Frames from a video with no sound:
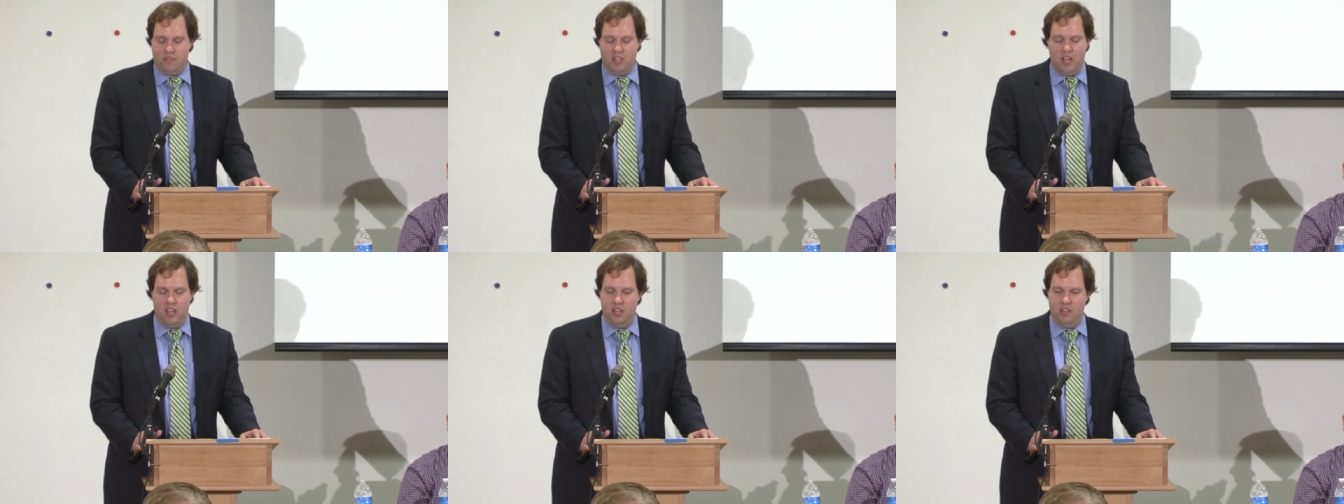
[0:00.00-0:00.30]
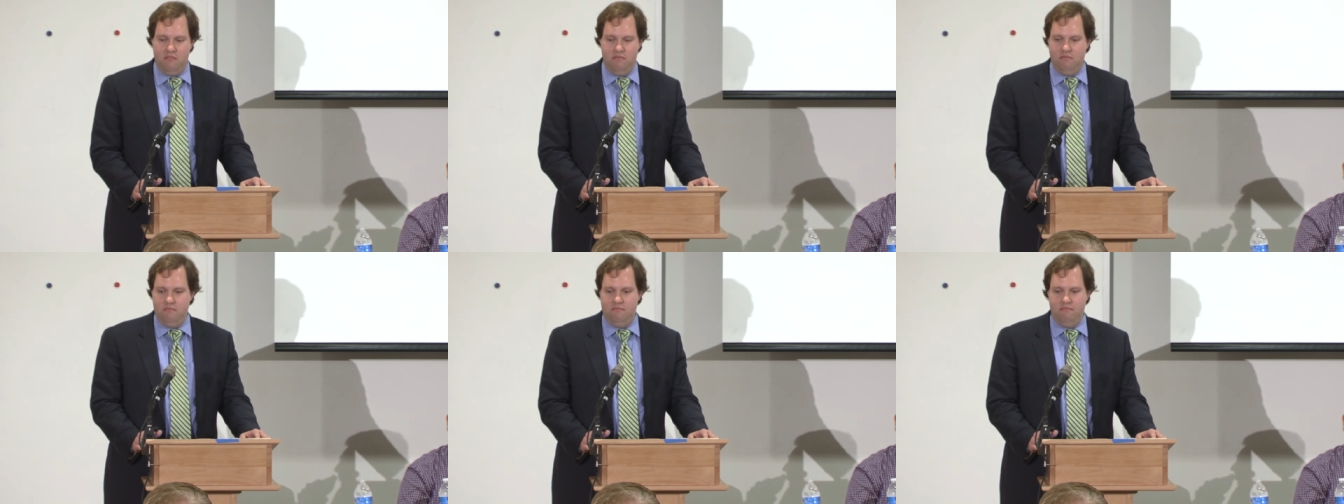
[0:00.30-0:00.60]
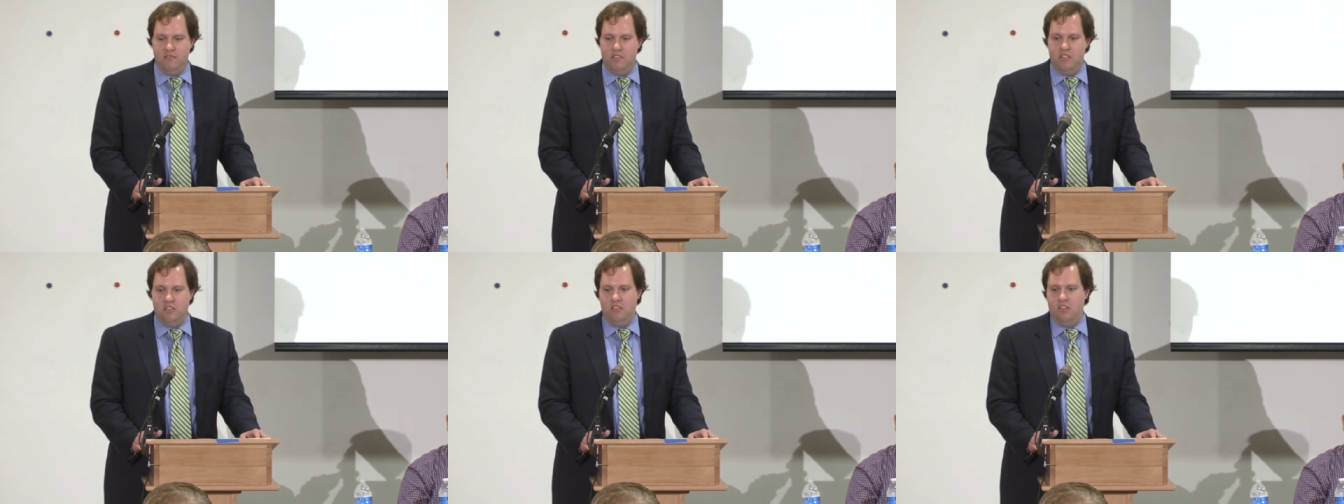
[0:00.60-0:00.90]
I
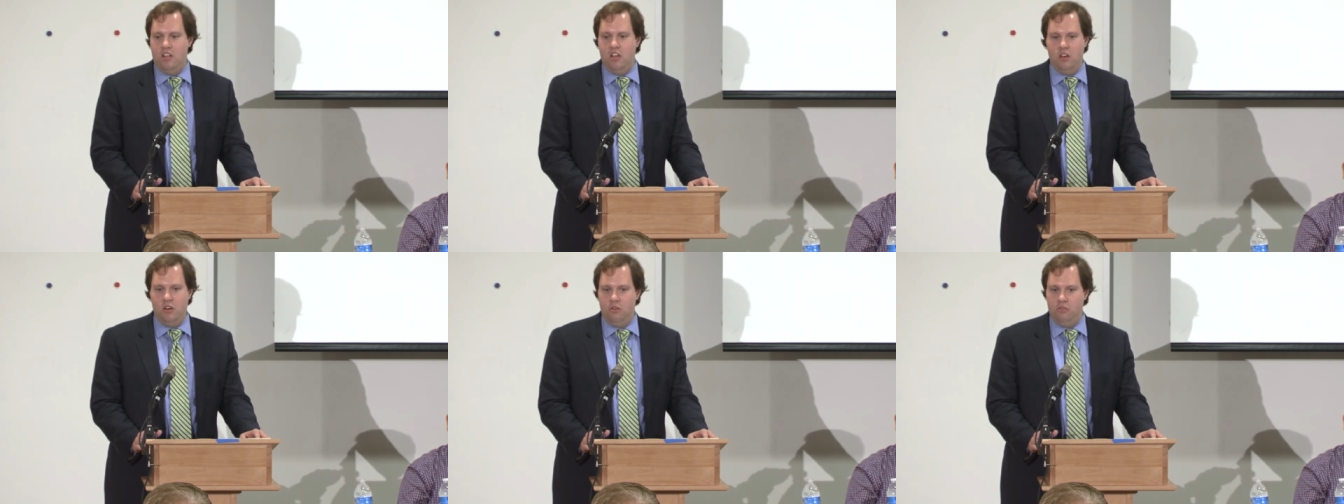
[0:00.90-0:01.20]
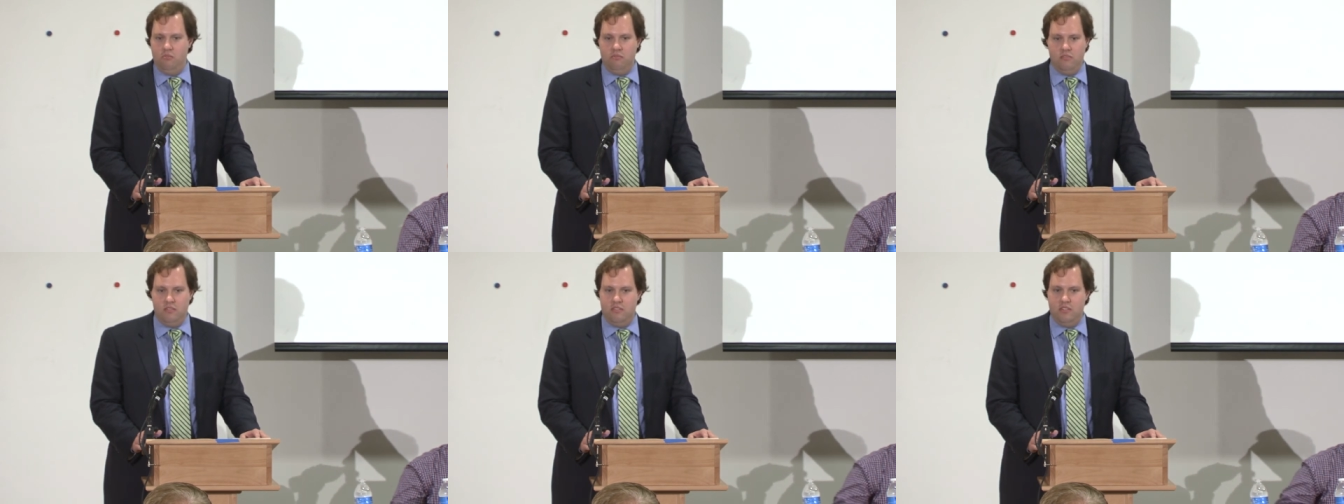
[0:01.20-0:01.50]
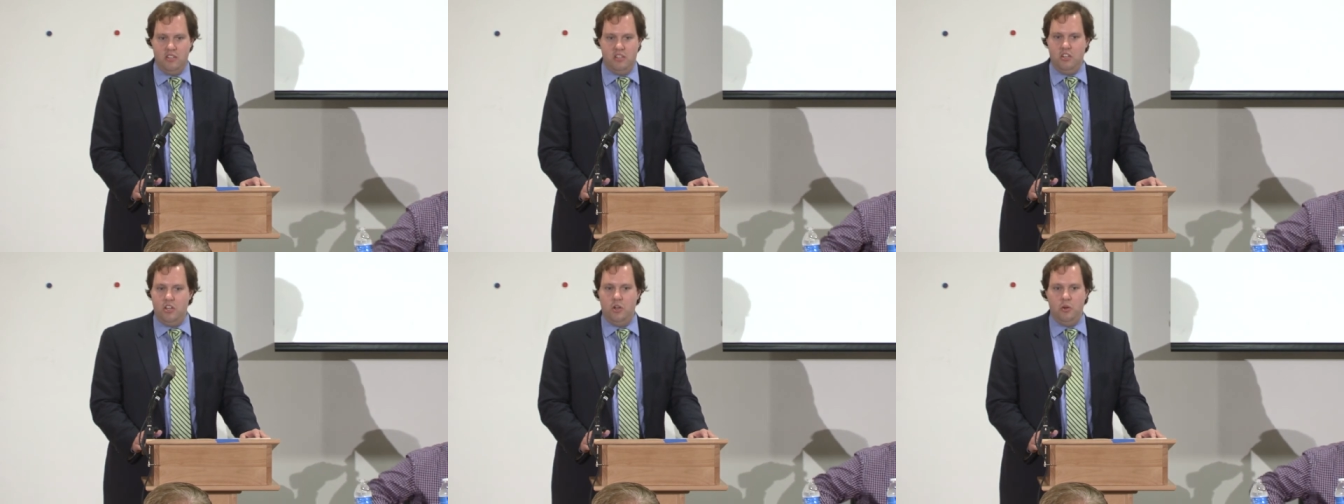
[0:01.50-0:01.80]
didn't
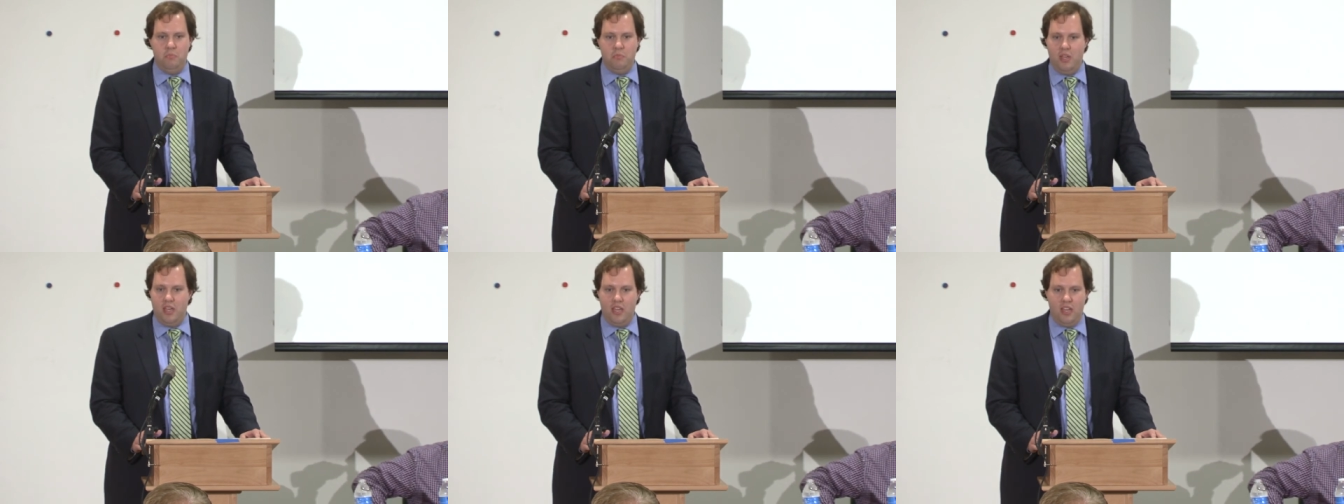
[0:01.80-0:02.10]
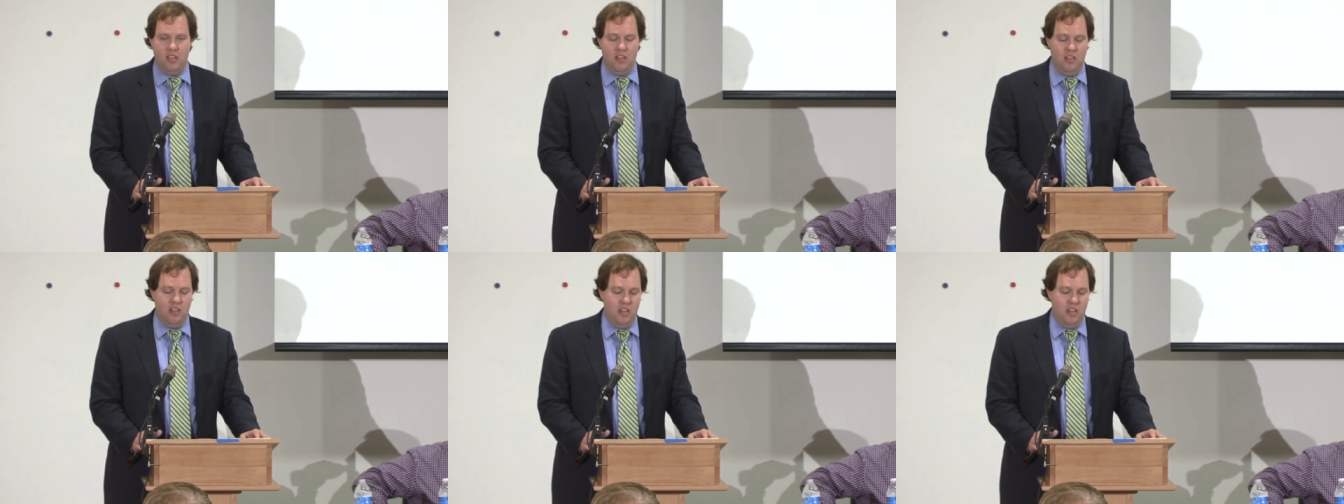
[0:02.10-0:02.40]
know me.